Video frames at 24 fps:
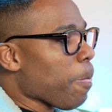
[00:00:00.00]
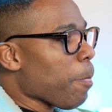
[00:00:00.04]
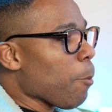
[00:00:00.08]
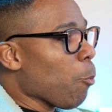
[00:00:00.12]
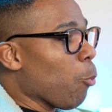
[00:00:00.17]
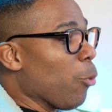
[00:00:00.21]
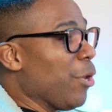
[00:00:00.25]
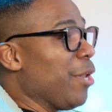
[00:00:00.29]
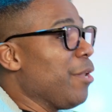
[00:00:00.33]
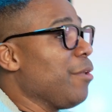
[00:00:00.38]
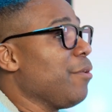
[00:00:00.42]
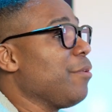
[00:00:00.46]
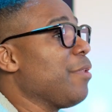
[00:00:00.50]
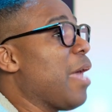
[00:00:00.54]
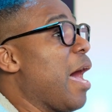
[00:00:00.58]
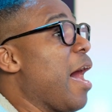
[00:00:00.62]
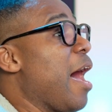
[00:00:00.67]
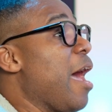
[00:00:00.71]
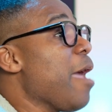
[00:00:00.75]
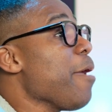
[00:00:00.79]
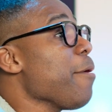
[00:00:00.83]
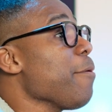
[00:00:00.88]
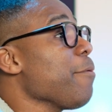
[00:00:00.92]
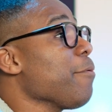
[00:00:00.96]
When
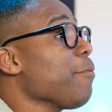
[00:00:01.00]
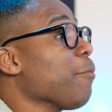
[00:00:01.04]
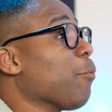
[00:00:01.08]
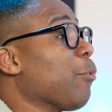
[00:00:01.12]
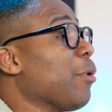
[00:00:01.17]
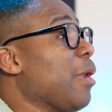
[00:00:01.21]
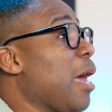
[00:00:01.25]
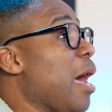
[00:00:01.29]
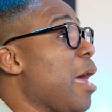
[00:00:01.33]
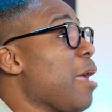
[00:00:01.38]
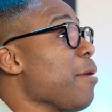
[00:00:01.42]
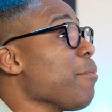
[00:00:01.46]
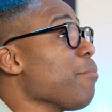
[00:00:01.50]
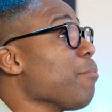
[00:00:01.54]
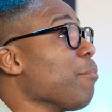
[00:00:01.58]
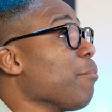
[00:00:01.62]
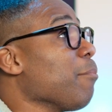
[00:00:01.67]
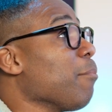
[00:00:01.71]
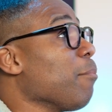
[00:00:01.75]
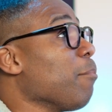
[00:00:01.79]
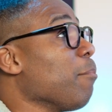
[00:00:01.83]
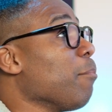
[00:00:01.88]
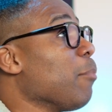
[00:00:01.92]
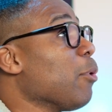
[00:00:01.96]
I
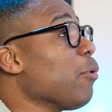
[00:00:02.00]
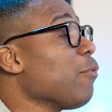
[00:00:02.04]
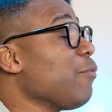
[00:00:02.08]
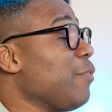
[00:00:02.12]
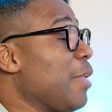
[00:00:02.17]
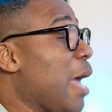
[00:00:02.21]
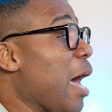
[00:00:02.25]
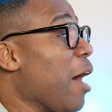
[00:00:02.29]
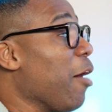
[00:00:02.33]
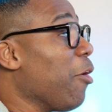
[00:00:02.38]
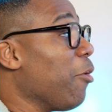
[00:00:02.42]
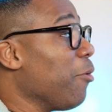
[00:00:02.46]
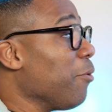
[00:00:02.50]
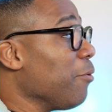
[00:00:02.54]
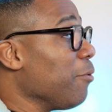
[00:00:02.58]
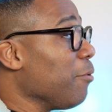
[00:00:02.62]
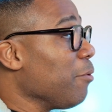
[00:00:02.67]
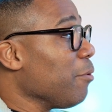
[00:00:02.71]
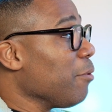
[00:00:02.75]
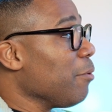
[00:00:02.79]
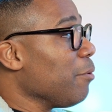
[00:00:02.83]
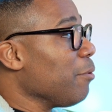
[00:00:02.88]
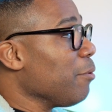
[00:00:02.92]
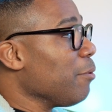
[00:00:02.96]
moved out,
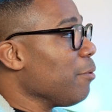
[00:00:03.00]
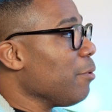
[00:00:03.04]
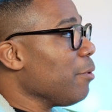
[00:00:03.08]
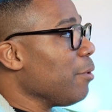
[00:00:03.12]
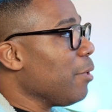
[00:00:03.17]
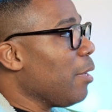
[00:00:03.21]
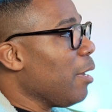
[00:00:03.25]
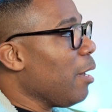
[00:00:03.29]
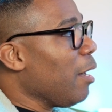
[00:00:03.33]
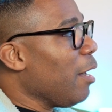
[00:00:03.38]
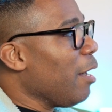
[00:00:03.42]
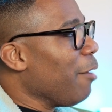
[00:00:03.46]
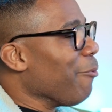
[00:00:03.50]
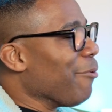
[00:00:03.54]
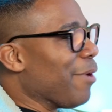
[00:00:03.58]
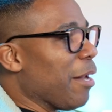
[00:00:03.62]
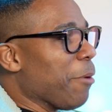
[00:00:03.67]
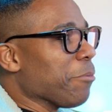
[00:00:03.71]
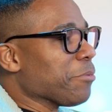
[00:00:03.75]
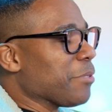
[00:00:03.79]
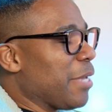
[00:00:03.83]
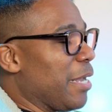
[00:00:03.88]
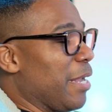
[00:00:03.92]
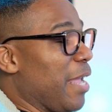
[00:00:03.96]
when
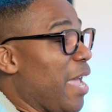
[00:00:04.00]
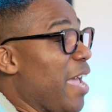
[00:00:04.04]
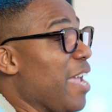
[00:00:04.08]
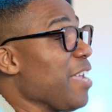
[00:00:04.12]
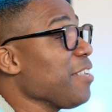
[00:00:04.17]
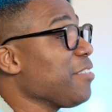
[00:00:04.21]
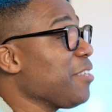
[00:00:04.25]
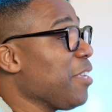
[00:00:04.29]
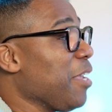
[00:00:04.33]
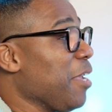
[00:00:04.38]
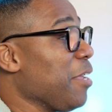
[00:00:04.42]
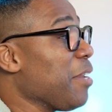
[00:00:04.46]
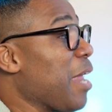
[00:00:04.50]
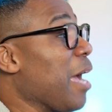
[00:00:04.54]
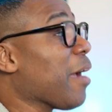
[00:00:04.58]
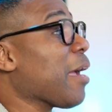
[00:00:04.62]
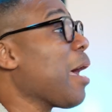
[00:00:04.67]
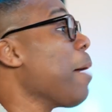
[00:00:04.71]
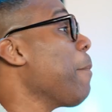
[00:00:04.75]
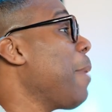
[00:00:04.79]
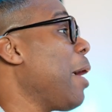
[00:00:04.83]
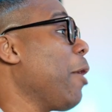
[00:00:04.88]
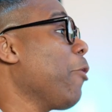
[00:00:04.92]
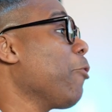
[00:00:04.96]
I was like 18, I
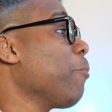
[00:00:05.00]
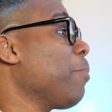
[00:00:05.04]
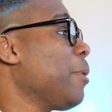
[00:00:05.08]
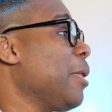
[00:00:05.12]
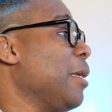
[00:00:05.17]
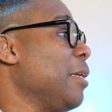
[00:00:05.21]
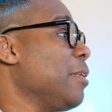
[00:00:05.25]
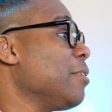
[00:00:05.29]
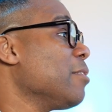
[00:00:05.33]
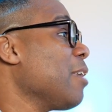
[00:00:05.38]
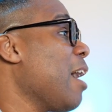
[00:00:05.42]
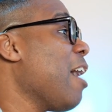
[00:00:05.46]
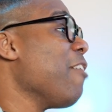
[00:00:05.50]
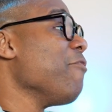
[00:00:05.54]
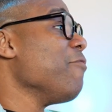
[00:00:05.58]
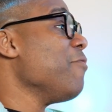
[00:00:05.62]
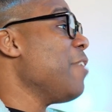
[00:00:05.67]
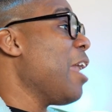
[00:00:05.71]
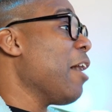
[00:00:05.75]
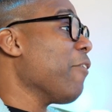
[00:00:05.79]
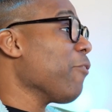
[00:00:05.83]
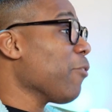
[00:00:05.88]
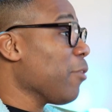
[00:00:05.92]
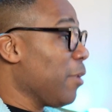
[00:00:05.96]
got my own place. I've
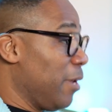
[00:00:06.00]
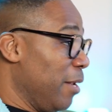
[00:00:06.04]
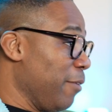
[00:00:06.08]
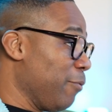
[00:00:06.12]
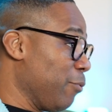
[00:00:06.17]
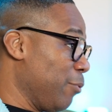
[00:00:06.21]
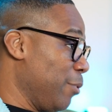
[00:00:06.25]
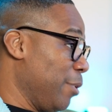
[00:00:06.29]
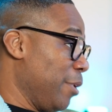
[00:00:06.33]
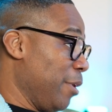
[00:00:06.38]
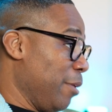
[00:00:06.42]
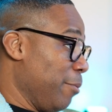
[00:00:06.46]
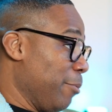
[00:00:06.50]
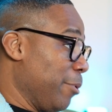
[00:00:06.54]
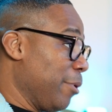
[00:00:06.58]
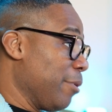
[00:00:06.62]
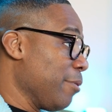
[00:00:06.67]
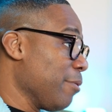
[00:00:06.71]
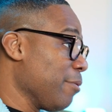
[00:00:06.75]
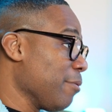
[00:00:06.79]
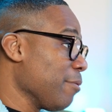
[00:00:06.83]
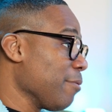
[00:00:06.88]
never lived with anyone.